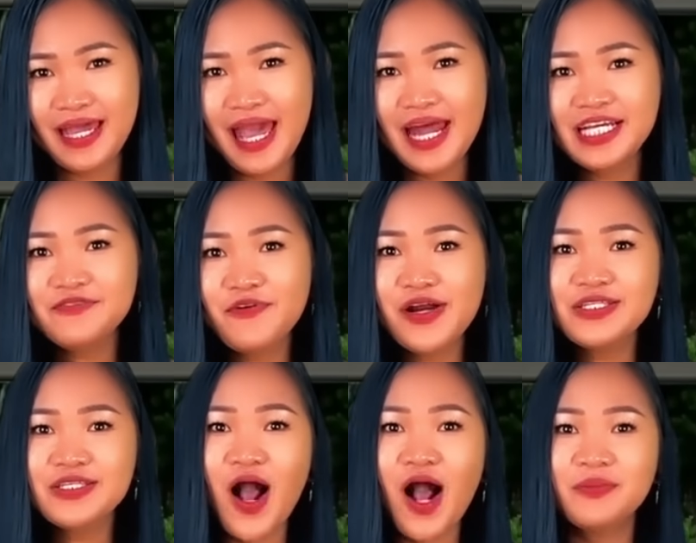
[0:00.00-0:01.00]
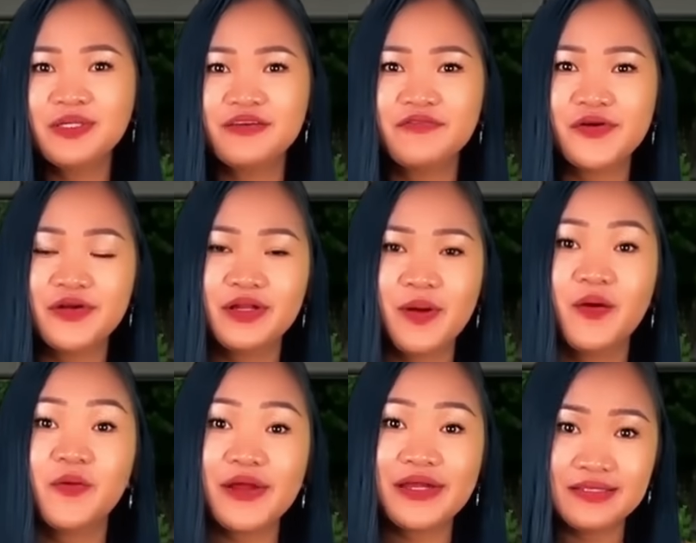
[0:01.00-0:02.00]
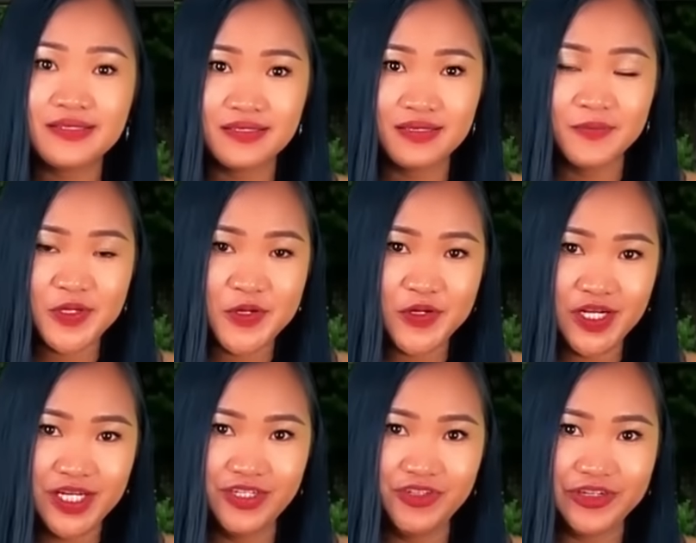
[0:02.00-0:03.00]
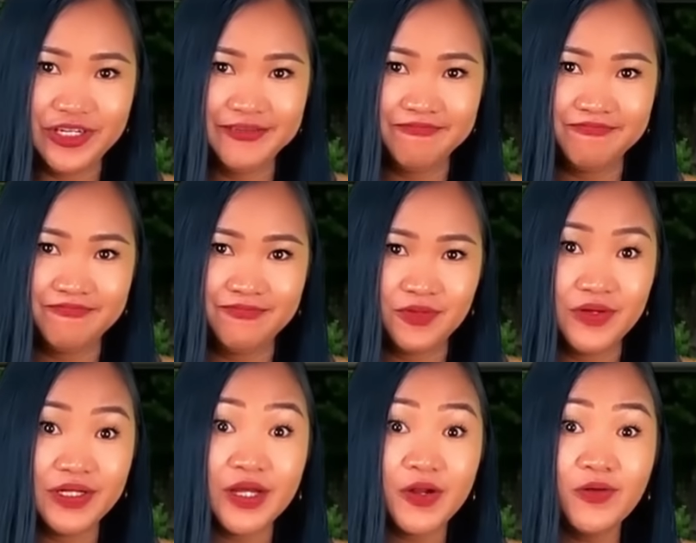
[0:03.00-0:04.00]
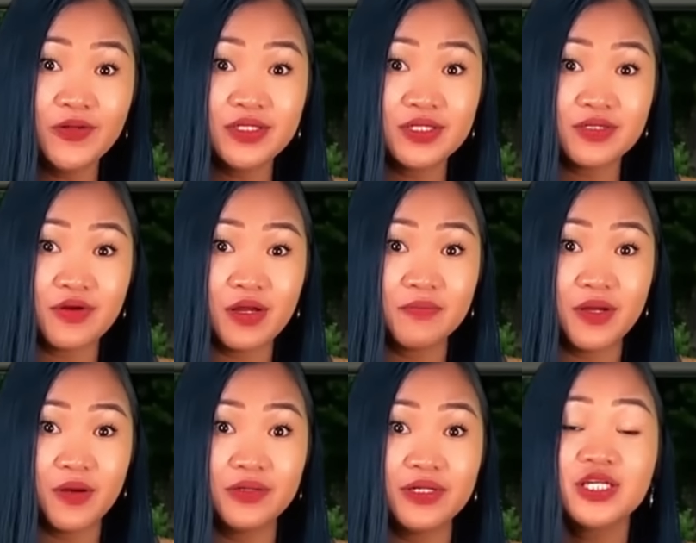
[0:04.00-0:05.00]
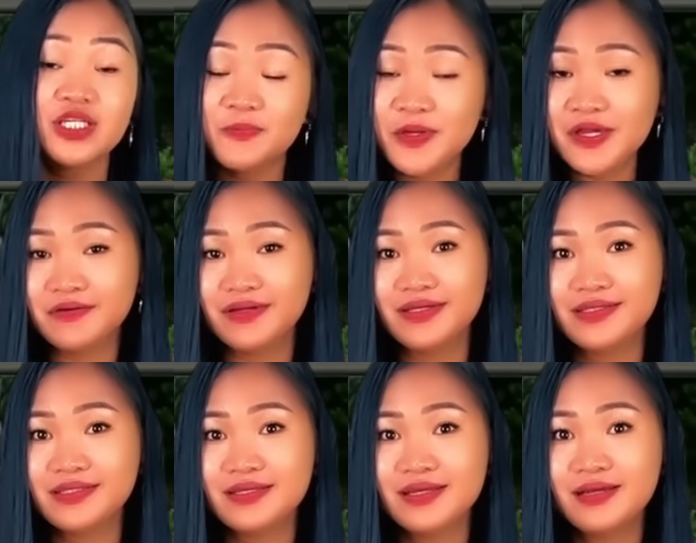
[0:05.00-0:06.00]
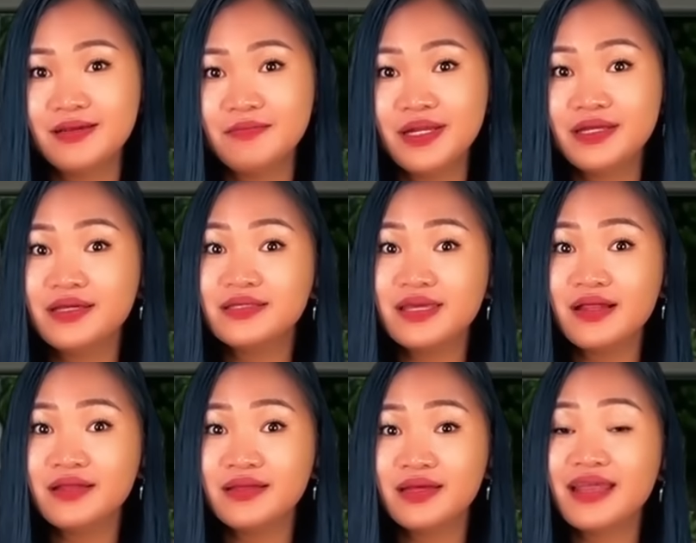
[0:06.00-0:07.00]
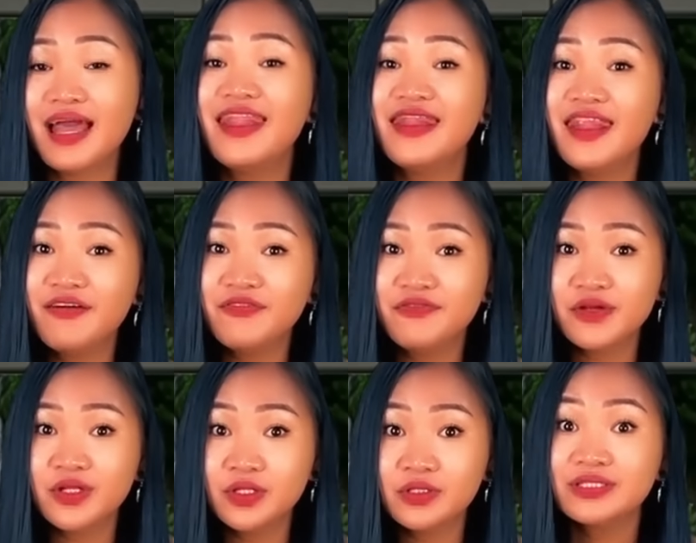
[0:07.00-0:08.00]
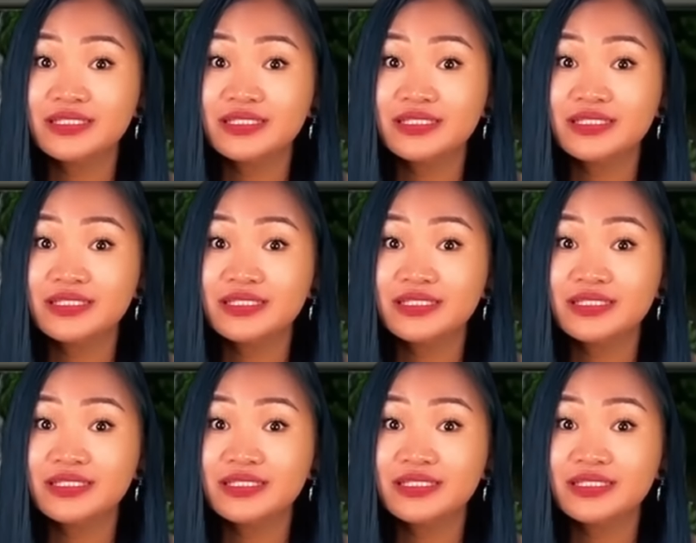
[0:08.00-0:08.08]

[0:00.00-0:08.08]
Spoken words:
And as far as comments I've heard about racism in your country, well, I can only describe my own experience, but I can tell you that I never felt looked